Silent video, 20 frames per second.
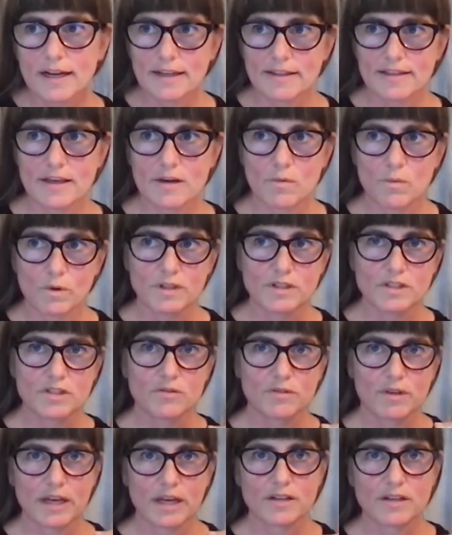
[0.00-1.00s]
I think once
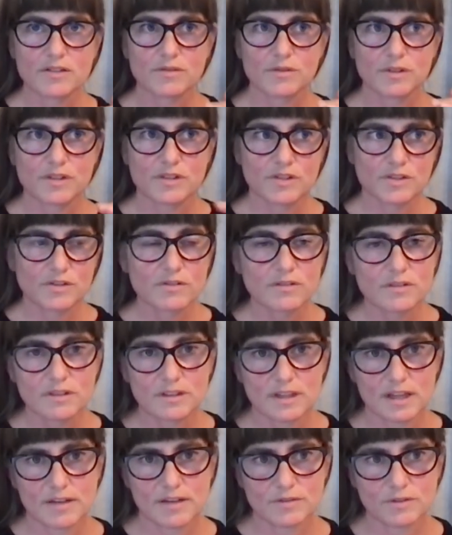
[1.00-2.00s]
you get to a certain
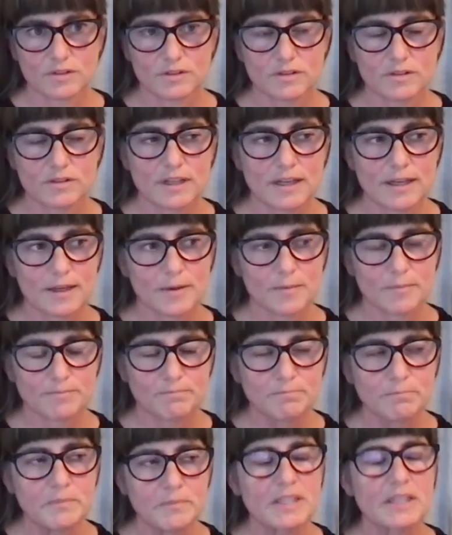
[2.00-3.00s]
level,
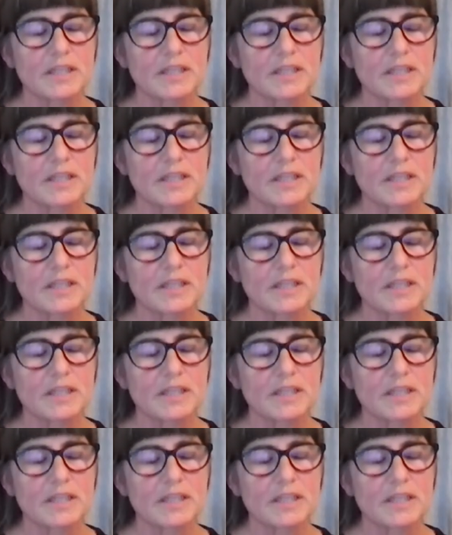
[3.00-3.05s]
um,